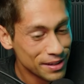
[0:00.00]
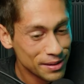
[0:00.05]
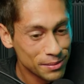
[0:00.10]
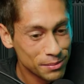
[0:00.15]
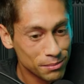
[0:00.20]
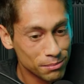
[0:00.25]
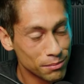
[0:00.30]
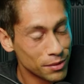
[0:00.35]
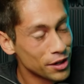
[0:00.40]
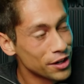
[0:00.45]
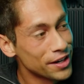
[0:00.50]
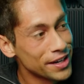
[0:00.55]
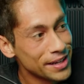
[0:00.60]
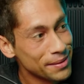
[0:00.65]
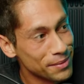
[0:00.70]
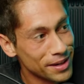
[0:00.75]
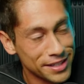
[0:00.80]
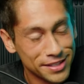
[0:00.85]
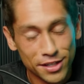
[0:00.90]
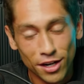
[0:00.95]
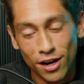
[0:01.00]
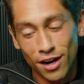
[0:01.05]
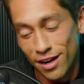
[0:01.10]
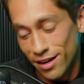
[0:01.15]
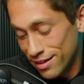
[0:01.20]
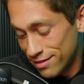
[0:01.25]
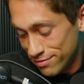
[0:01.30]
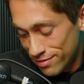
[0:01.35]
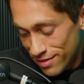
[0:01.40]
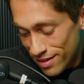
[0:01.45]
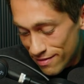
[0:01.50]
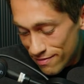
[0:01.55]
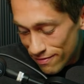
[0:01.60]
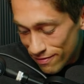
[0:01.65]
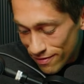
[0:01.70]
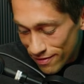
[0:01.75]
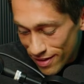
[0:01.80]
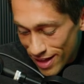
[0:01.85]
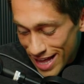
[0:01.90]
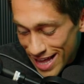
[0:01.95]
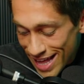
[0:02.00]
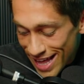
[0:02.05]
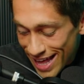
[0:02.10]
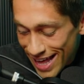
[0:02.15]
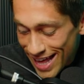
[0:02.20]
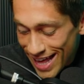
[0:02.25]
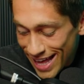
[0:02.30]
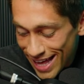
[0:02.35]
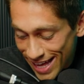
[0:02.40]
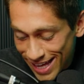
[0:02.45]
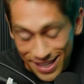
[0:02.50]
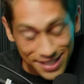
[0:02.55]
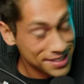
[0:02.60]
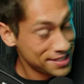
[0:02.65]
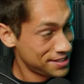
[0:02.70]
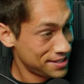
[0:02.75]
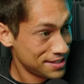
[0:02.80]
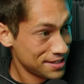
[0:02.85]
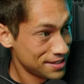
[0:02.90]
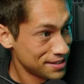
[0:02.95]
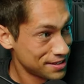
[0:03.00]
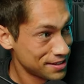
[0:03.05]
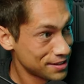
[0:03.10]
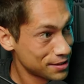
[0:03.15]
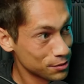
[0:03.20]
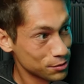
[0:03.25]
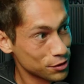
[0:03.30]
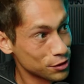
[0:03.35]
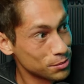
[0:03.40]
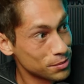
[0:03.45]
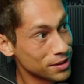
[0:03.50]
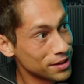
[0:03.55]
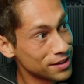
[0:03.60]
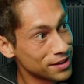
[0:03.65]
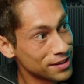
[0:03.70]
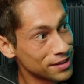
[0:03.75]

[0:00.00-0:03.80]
Murray, my dog, hates the Roomba.